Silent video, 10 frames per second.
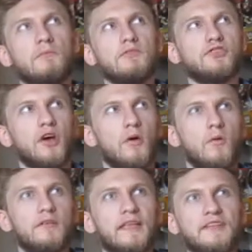
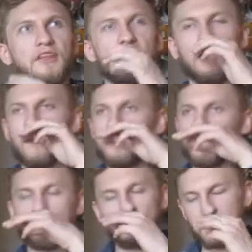So then,
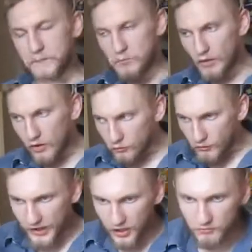
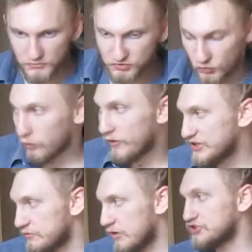
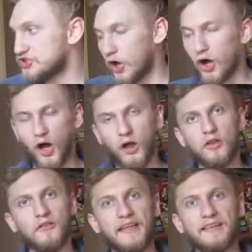Razor Ramon, Scott
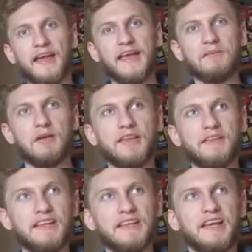Hall then came
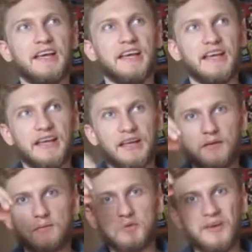
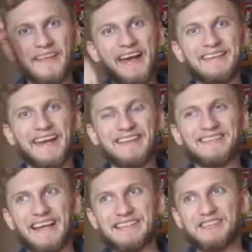between
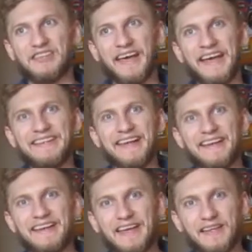1996 to
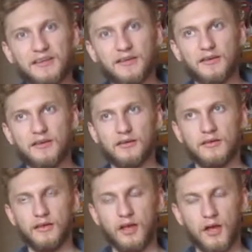
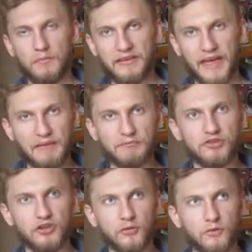1998. Came
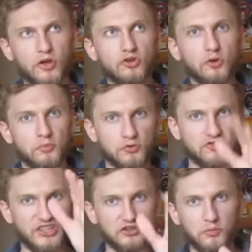to
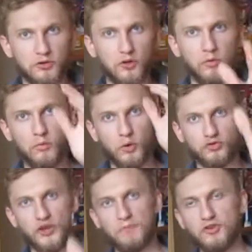WCW
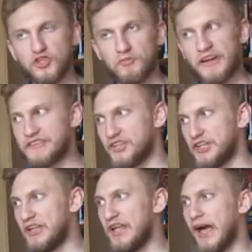World Championship
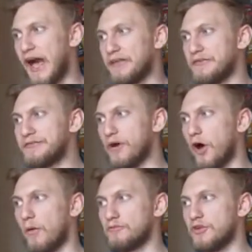Wrestling and
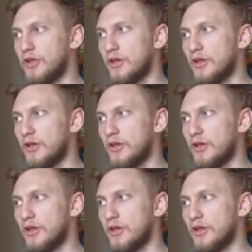formed